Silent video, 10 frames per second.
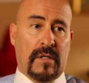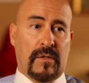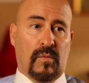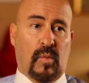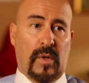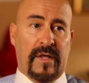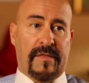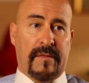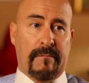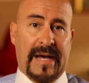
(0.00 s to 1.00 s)

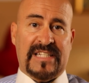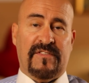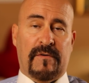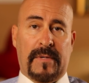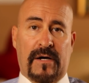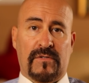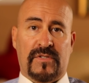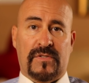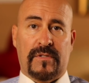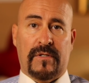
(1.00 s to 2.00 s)
with massive
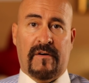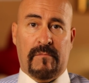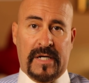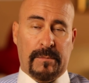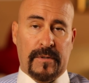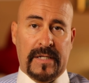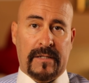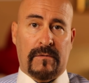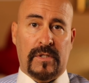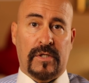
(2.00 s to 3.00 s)
amounts of money
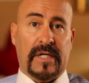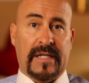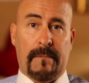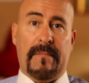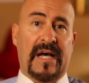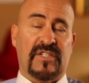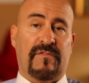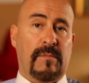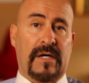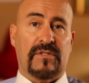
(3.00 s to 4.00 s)
printing, you're going to get
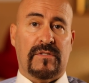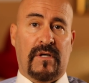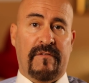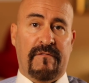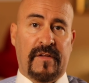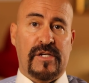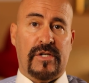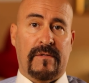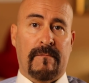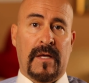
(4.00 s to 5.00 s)
massive amounts of
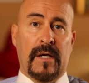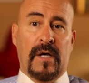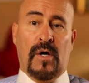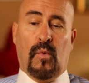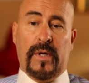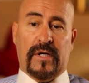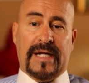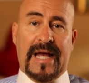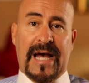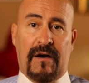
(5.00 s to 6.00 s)
inflation. We are
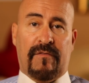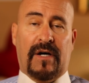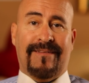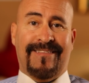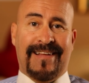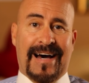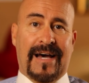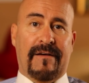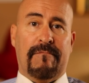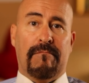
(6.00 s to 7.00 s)
going to have a
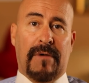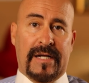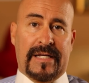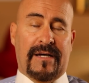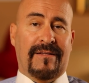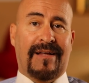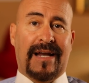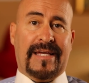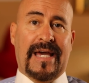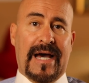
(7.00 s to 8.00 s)
lot of money, a
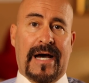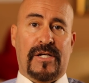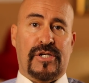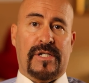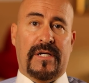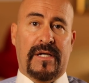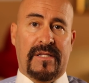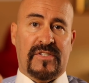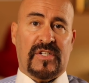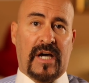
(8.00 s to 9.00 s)
lot of cash in
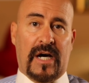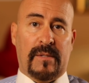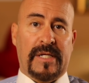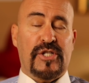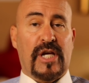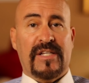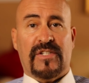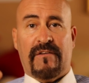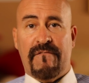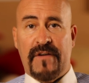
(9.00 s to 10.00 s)
this economy
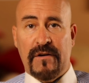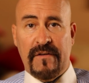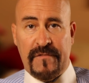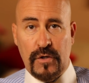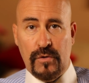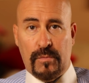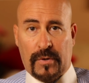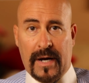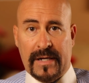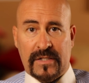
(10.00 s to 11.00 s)
chasing very few
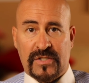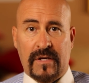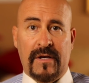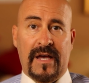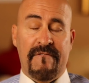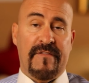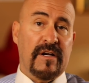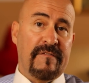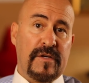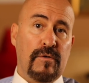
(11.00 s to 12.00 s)
products and
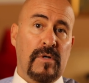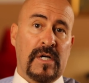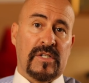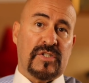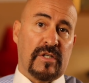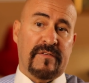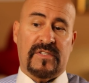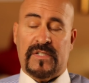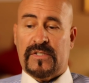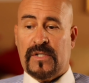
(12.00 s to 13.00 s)
very few
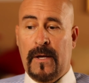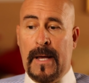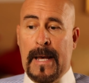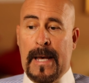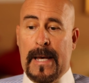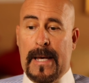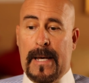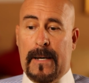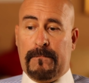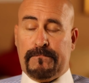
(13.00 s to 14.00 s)
services.
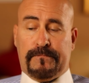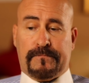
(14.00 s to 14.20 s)
And